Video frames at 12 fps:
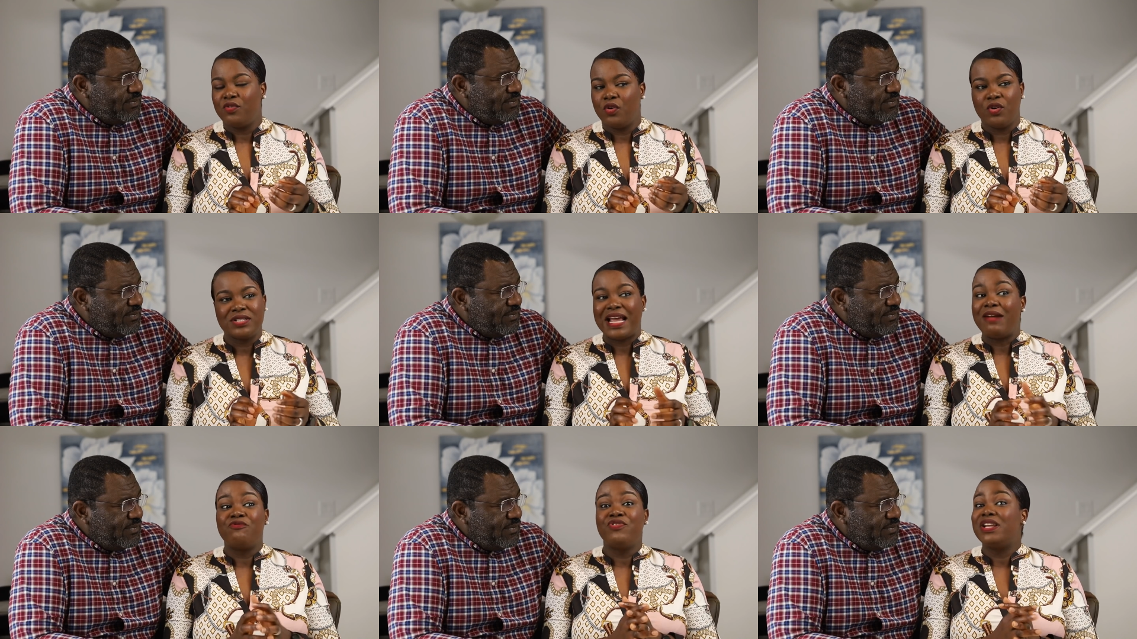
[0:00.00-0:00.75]
Speaker 1: for us. I
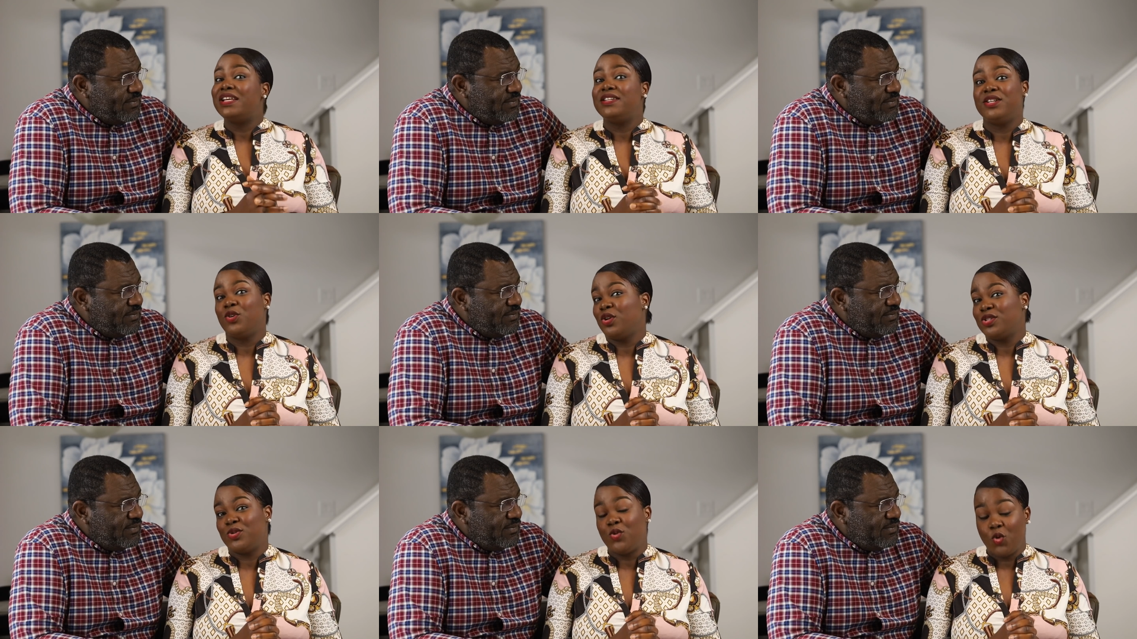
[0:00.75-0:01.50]
really did
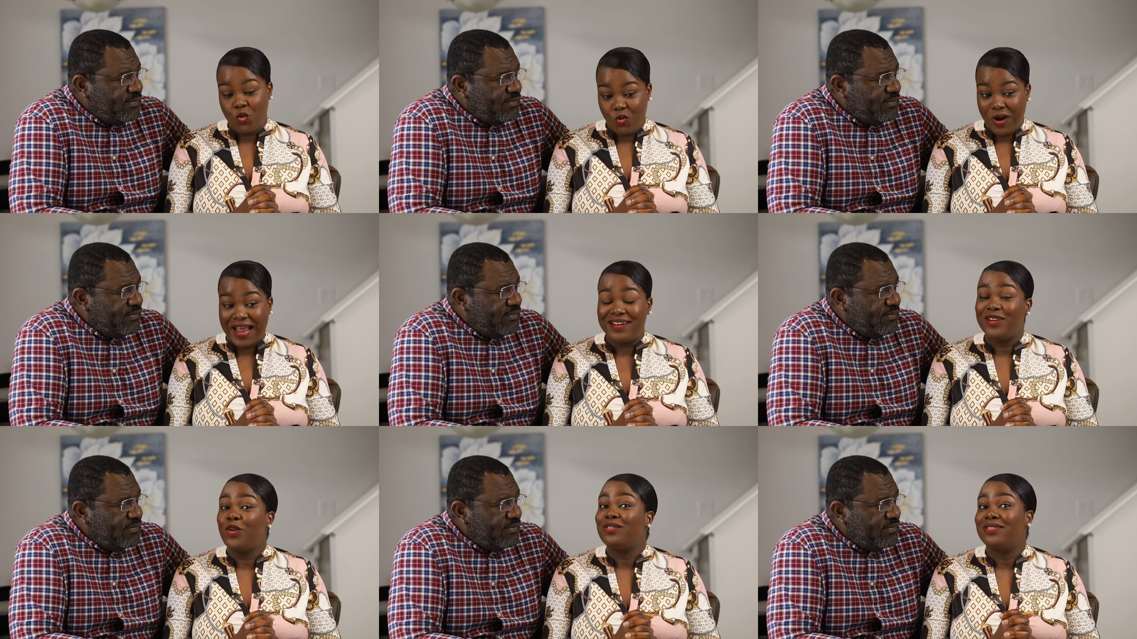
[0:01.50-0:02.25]
not know. I did
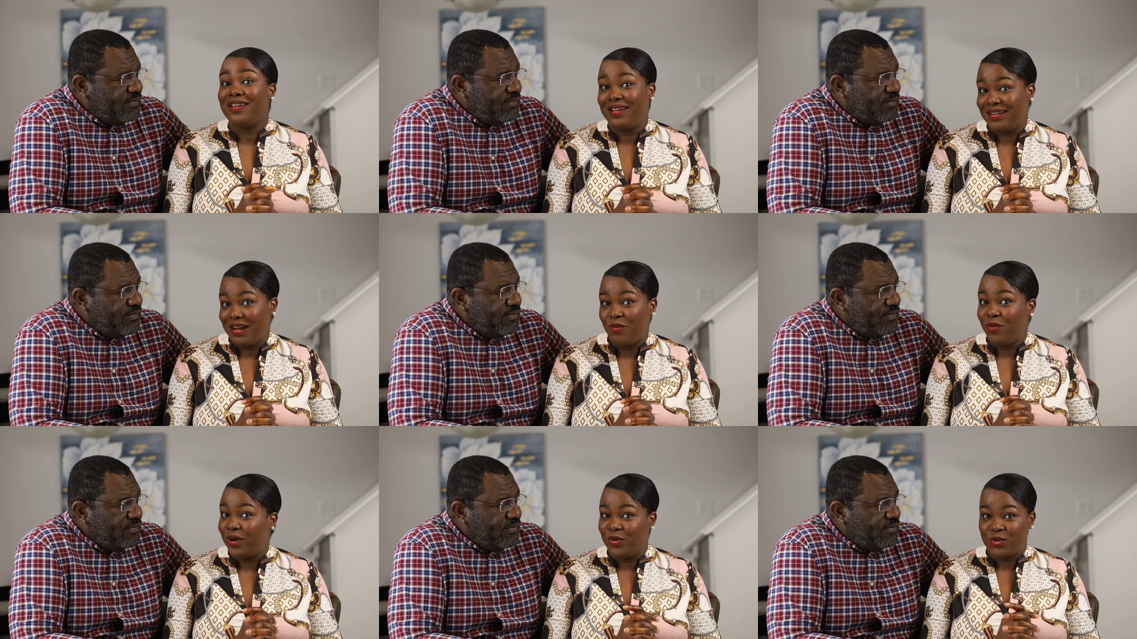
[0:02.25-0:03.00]
not think that we
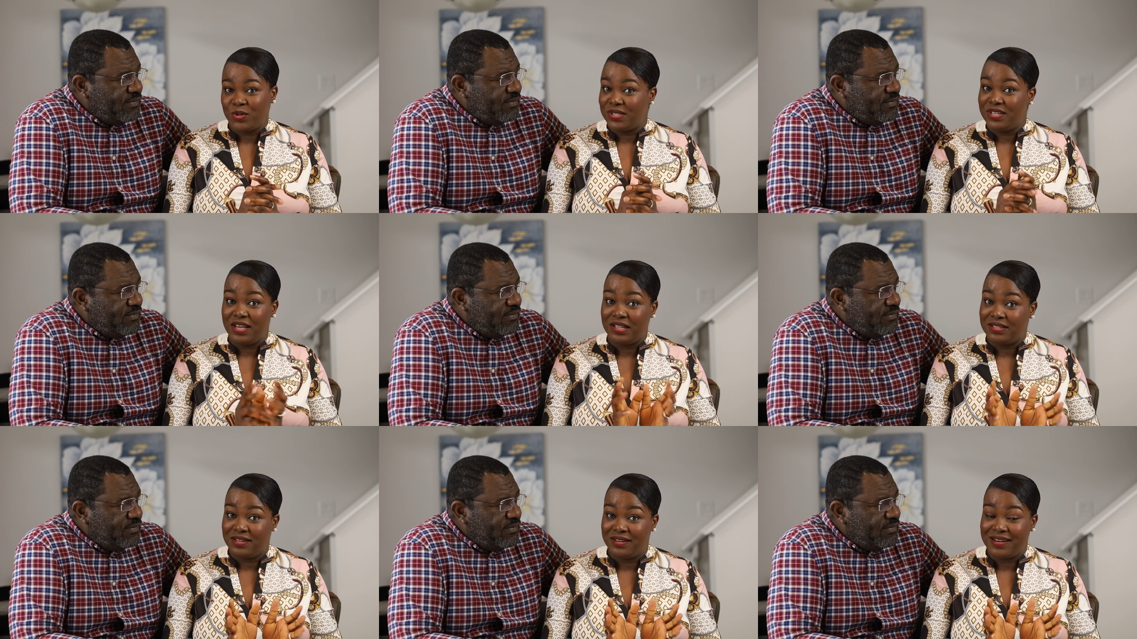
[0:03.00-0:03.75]
were going to see a
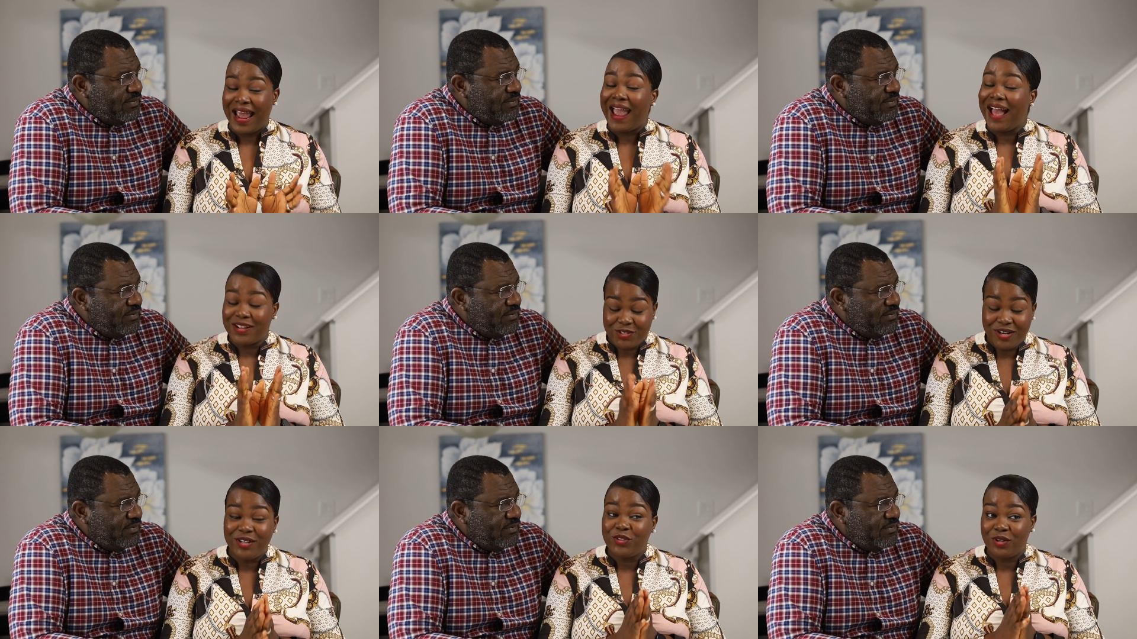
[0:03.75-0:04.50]
turn. I
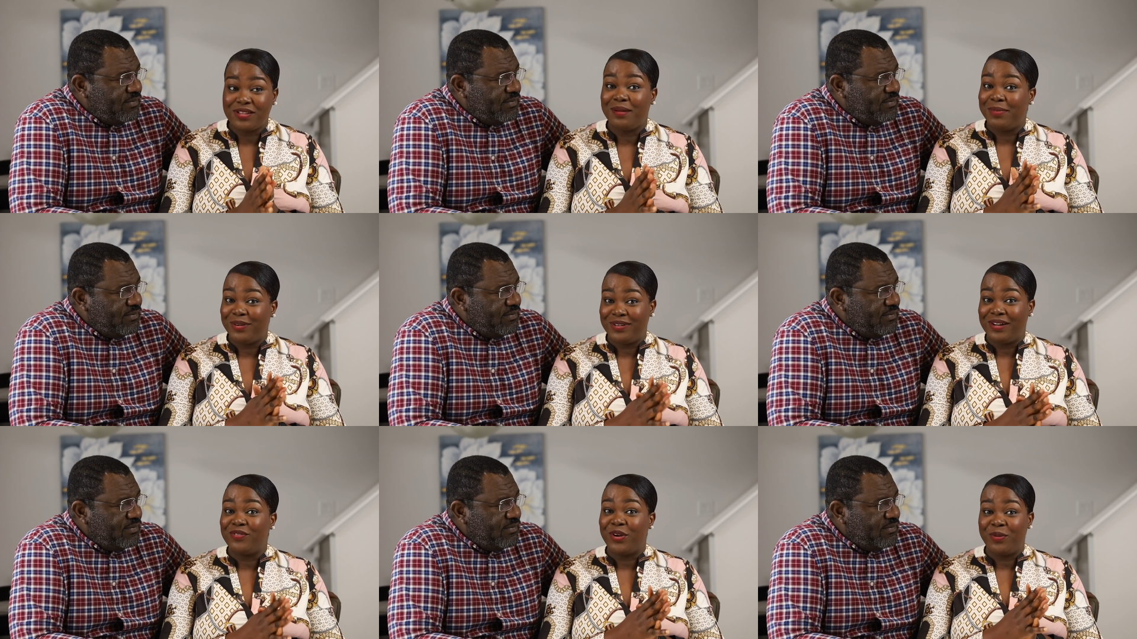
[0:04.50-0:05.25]
actually thought about
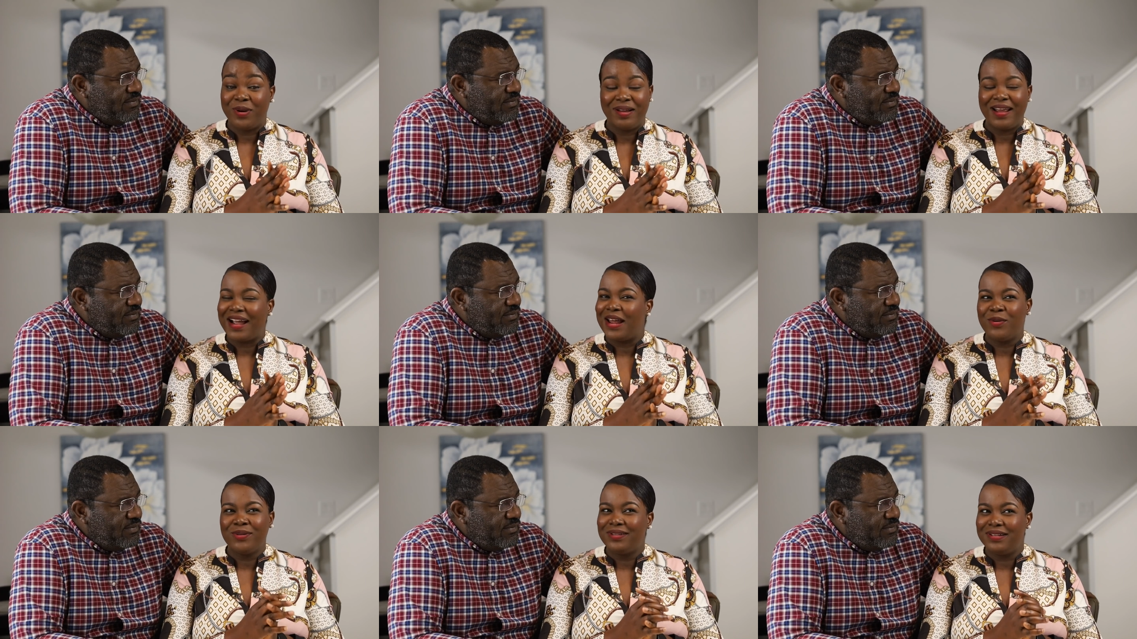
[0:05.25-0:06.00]
that for a while. Like, I
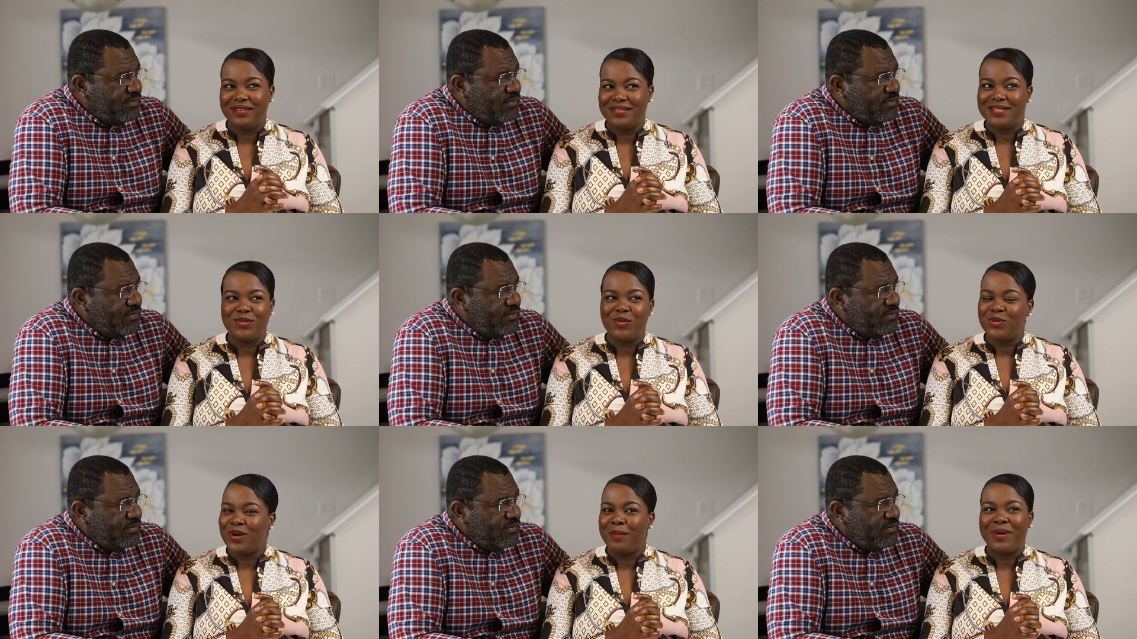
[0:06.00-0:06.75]
don't think this is going
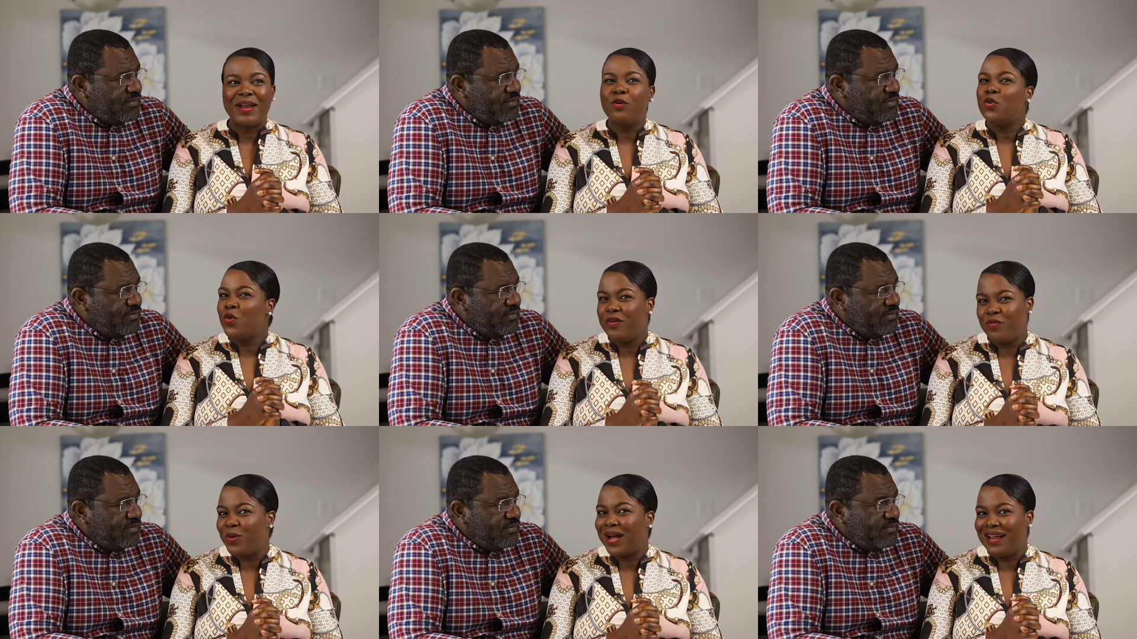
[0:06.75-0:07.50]
to happen. I don't know if
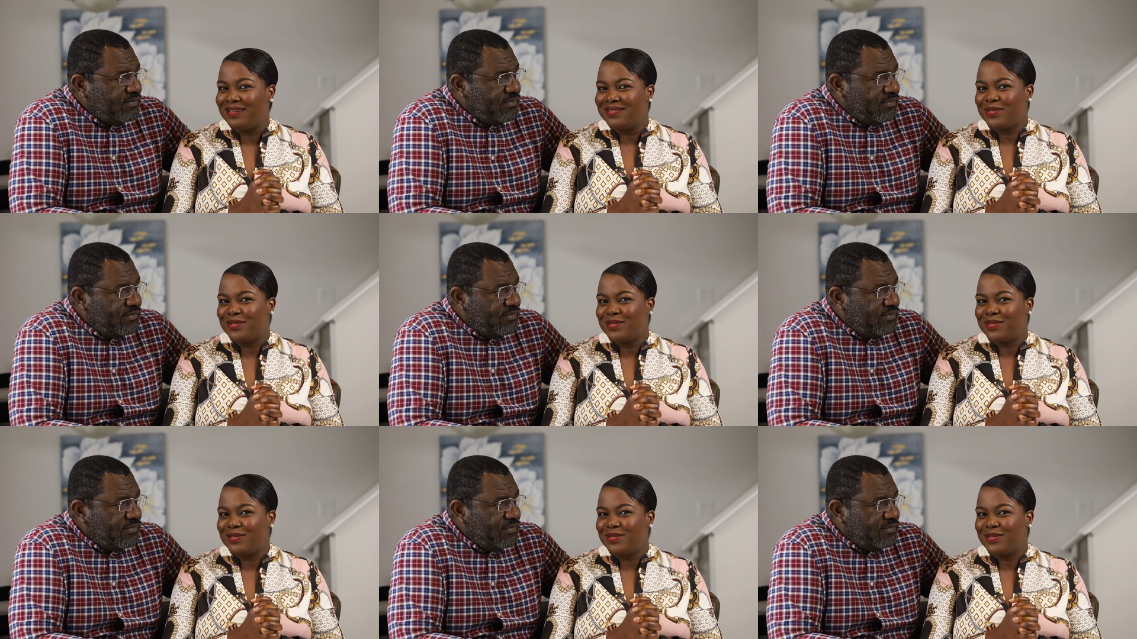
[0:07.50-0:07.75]
we can